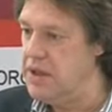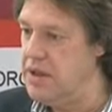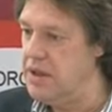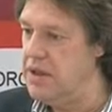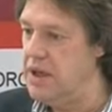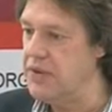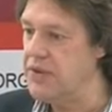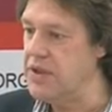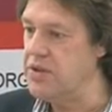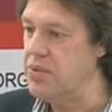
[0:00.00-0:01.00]
I
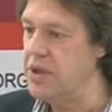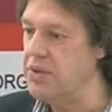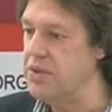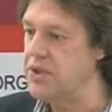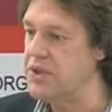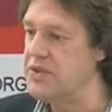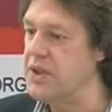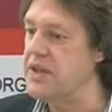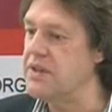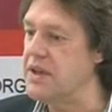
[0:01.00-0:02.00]
said to one of the first
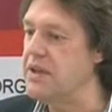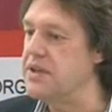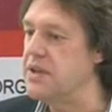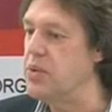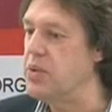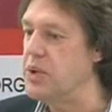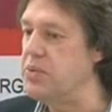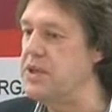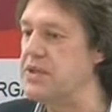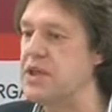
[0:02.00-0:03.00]
things I said when
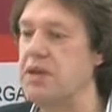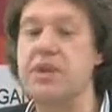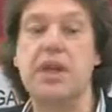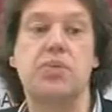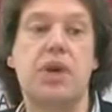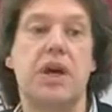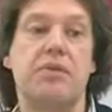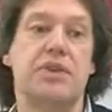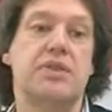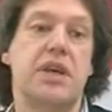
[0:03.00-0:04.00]
we discovered that we
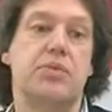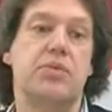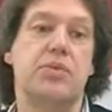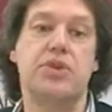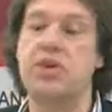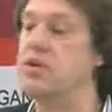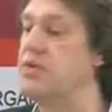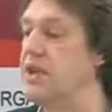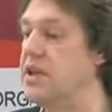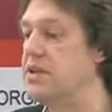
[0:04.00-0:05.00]
have the same research
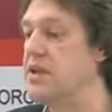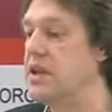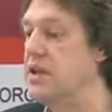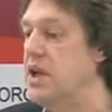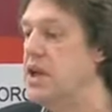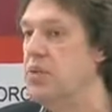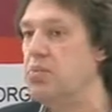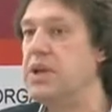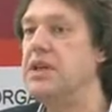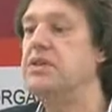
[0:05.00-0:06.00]
field, I said that,
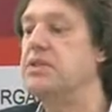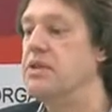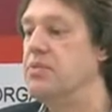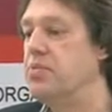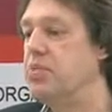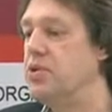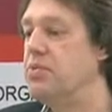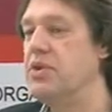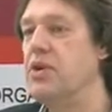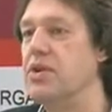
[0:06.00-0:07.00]
please prove
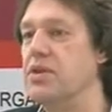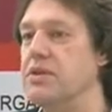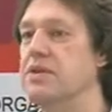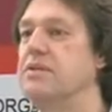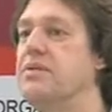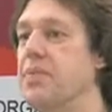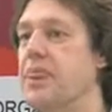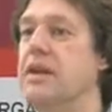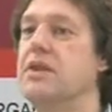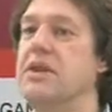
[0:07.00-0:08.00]
me wrong.
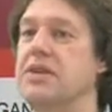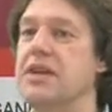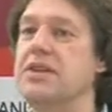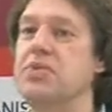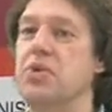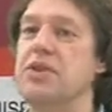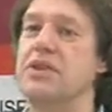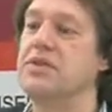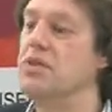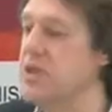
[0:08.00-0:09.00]
And I think that is what
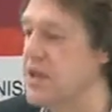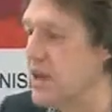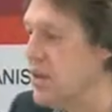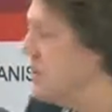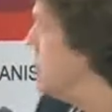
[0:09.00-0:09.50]
he's doing now.